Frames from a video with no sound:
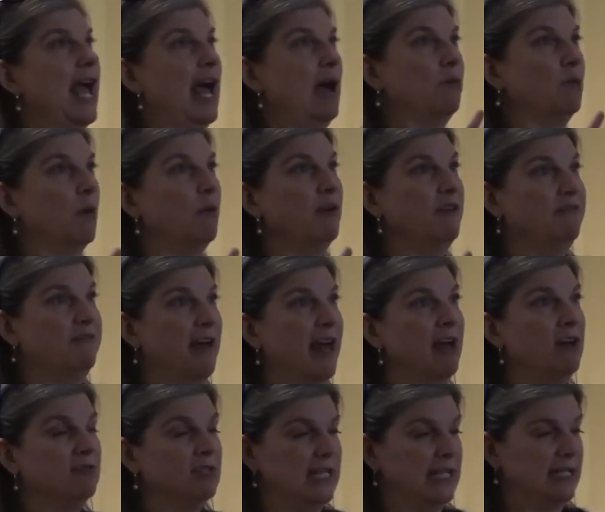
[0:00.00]
And what we
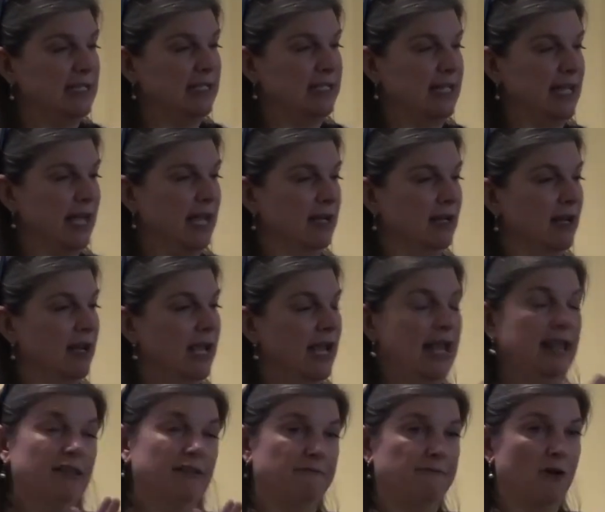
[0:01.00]
found is that
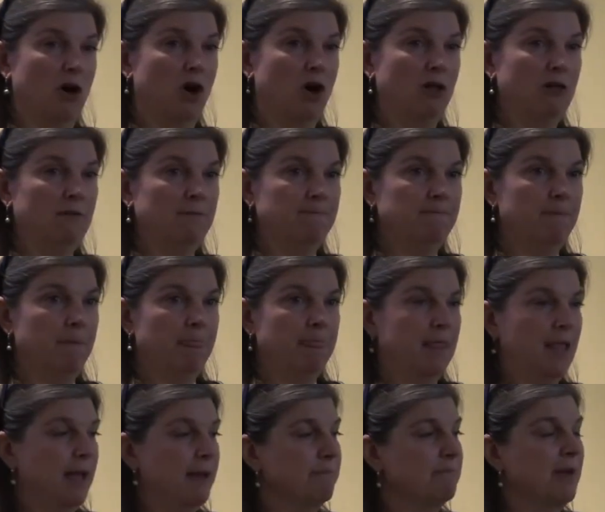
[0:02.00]
in the fall,
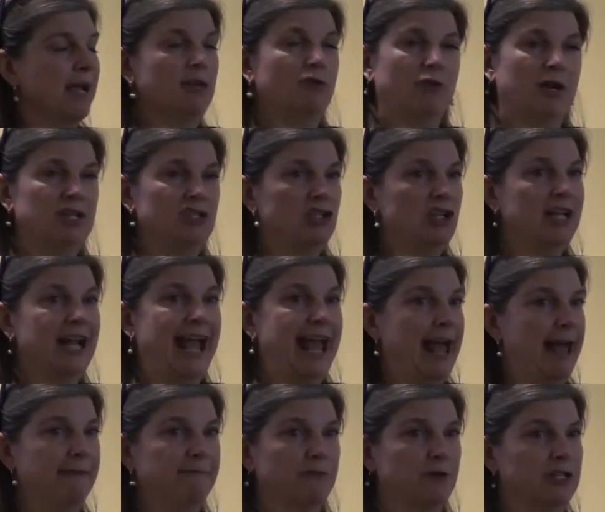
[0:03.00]
migration
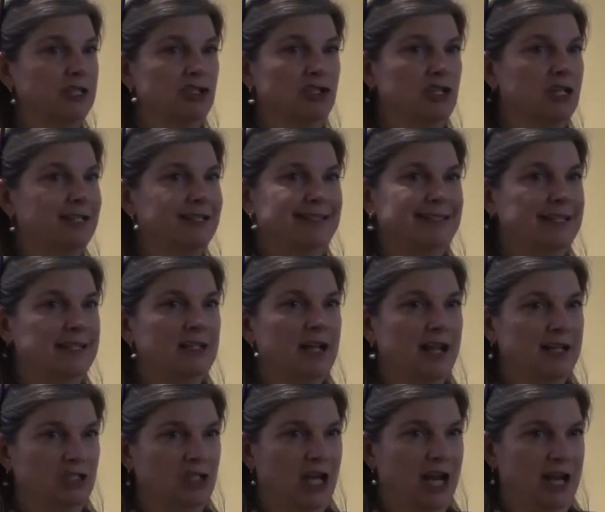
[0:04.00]
average did
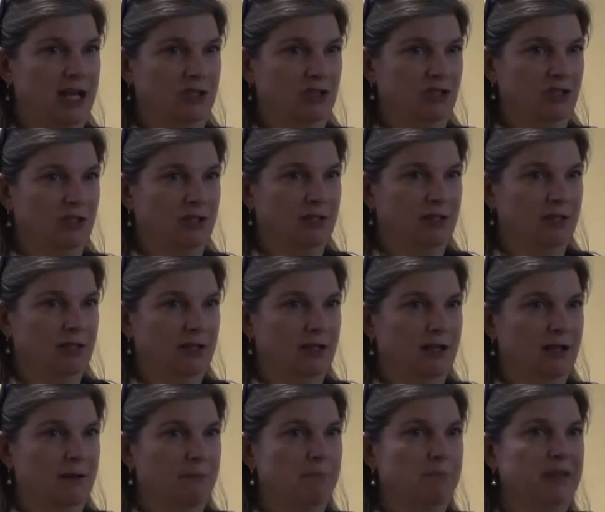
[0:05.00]
not change,
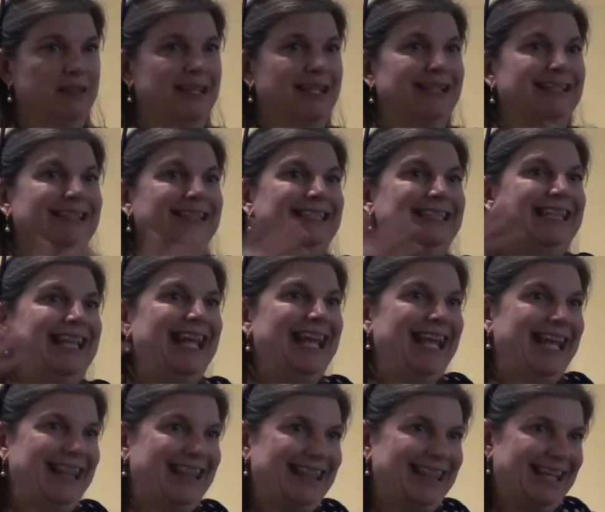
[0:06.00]
but the
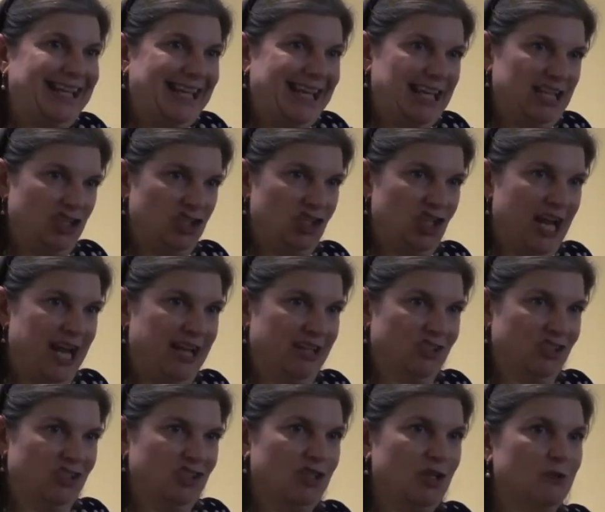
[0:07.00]
length has
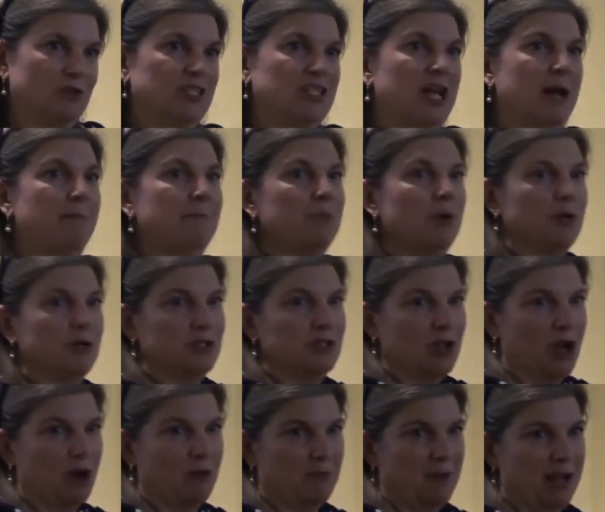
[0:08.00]
changed. So some
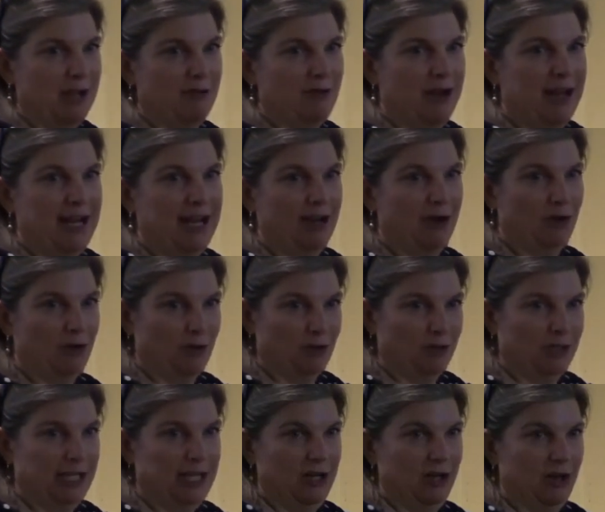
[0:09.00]
birds are migrating
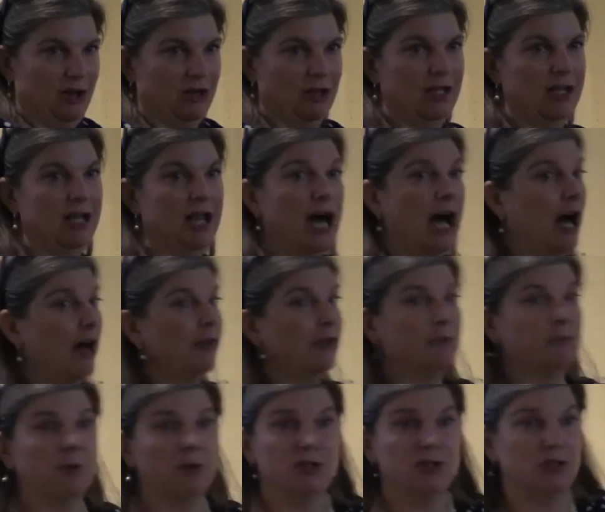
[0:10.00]
earlier,
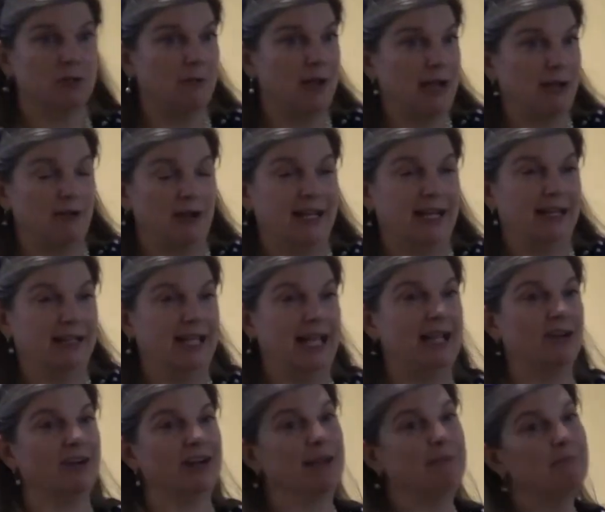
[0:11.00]
other birds are migrating
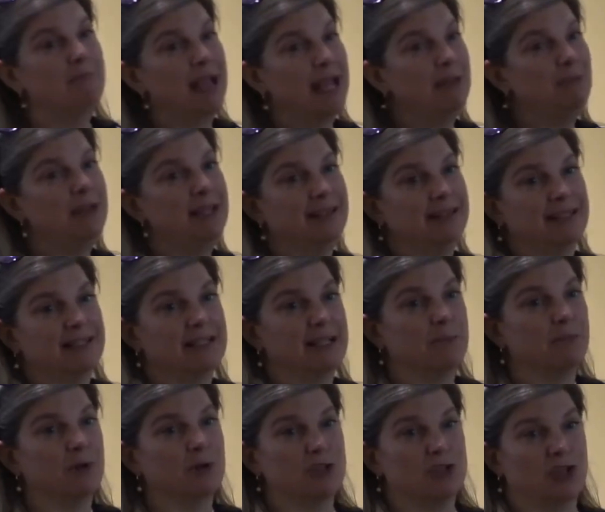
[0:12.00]
later, and it may mean that
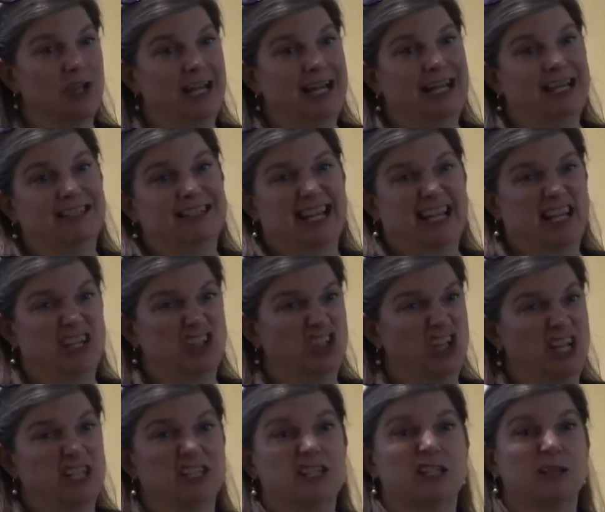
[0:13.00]
some birds are getting a second
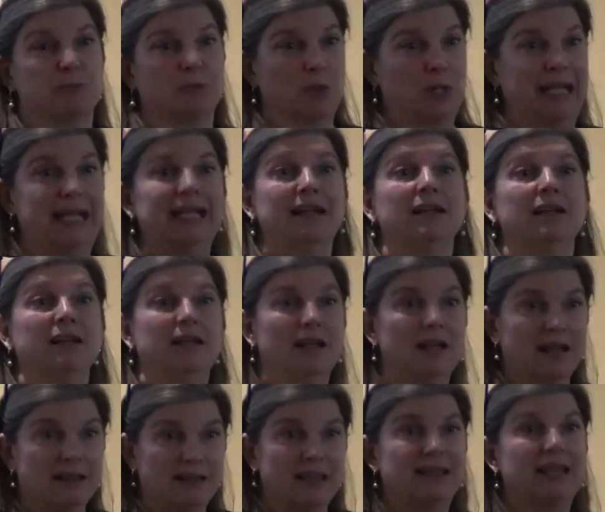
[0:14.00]
chance to breed
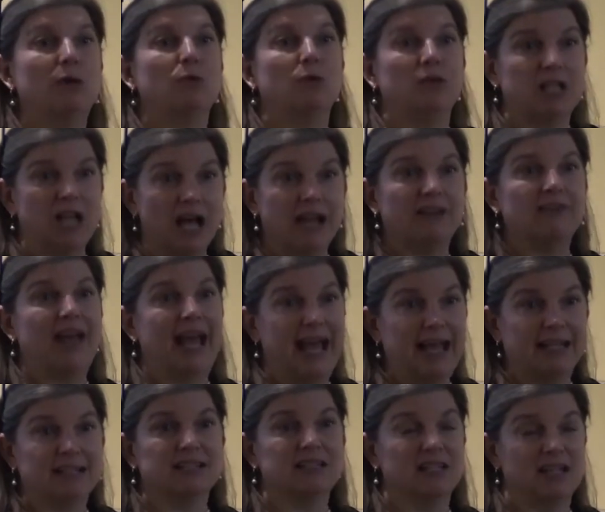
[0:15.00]
that they would not have
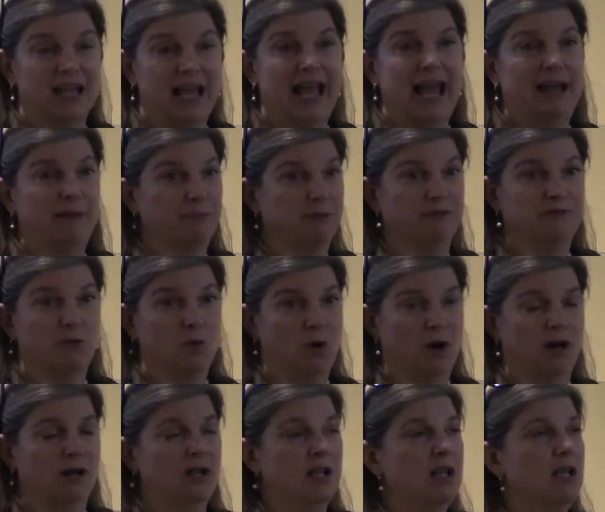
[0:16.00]
had, had
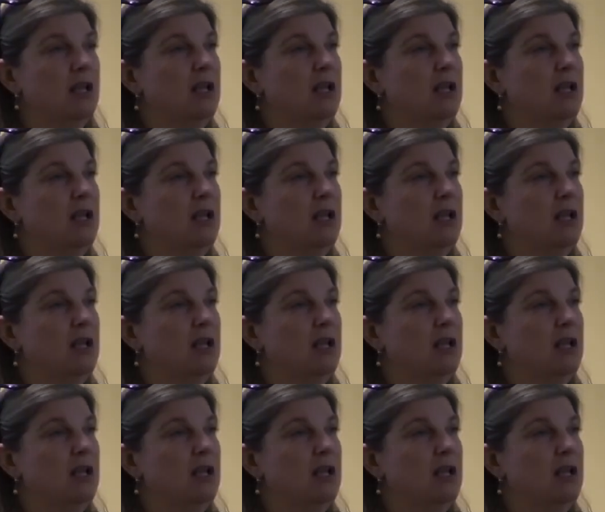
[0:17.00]
before.